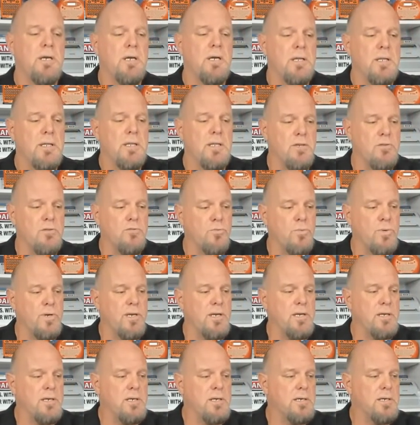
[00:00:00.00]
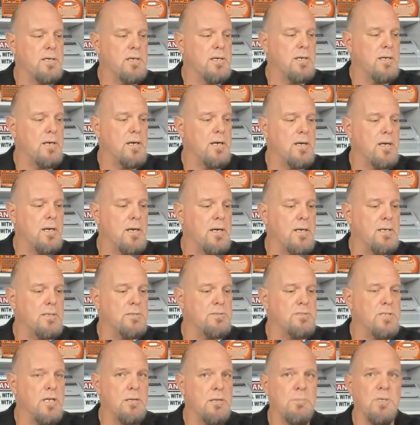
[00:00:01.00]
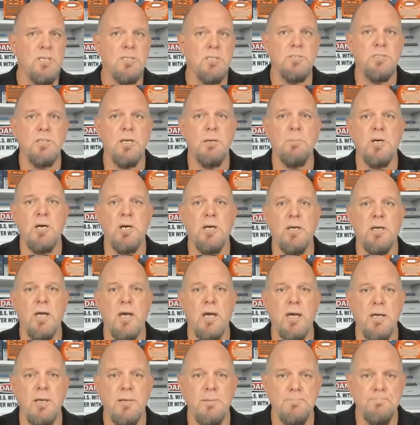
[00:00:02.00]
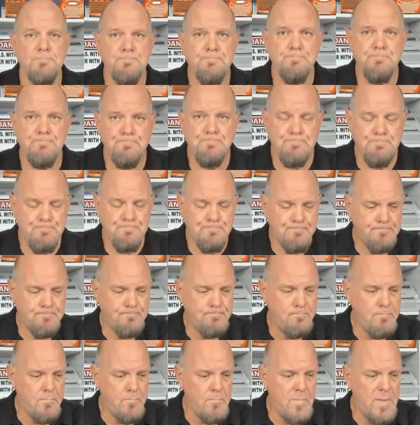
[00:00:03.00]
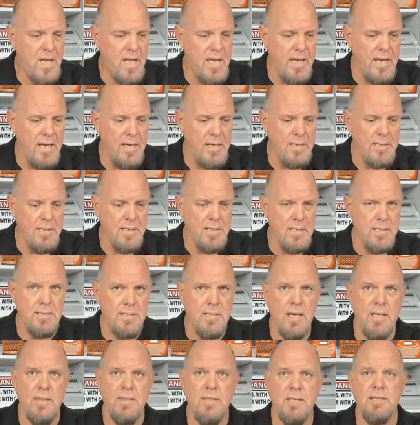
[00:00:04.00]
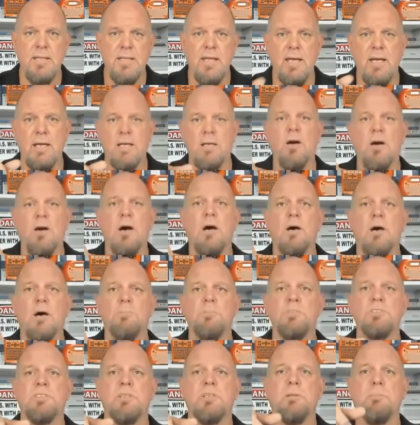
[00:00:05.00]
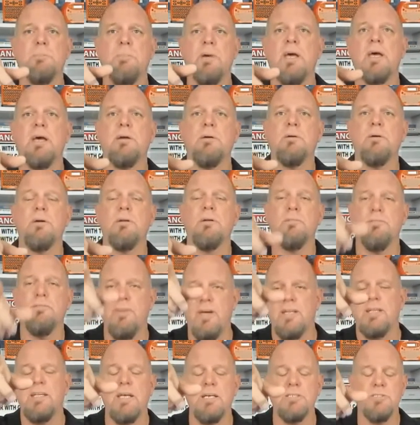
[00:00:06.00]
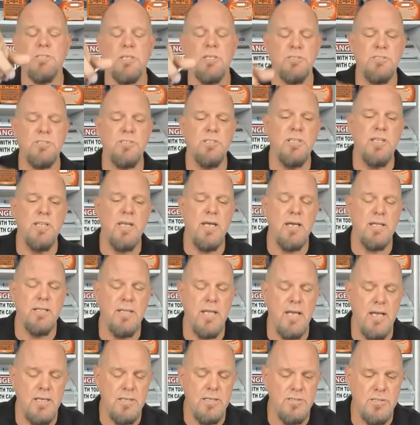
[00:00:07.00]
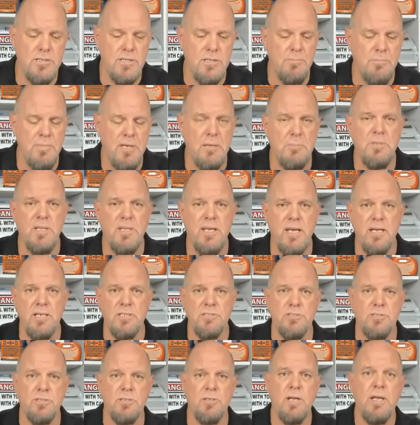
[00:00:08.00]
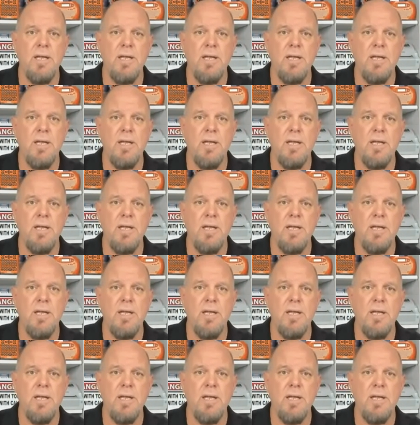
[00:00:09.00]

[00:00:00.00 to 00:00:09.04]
this week. Jamie is MIA, and I think Dan Cobb is in the background. In fact, yes, I see Dan. Dan is going to be able to answer